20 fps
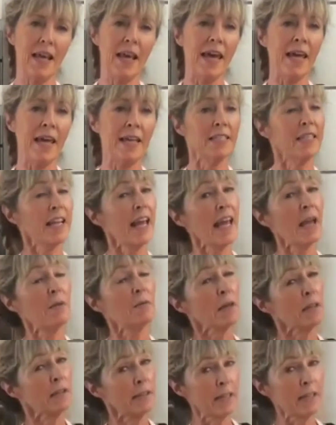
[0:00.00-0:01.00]
and today, with
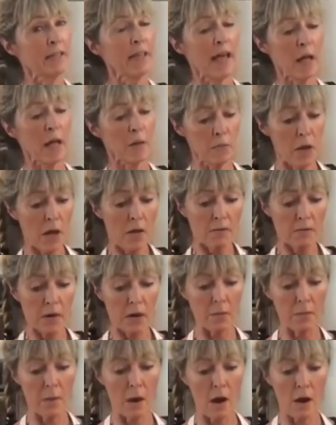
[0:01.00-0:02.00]
a little help
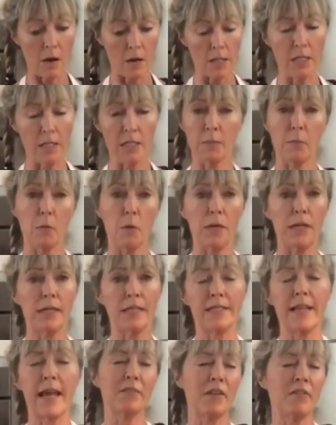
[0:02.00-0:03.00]
from our supporting
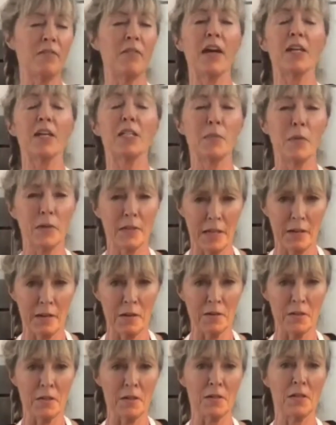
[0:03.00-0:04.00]
staff, vegetable
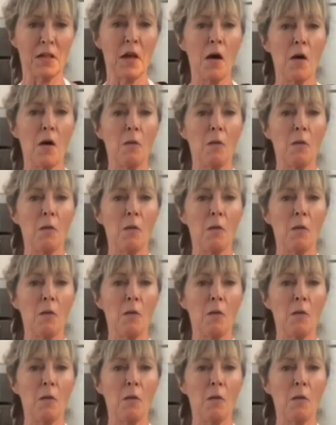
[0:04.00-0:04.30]
characters,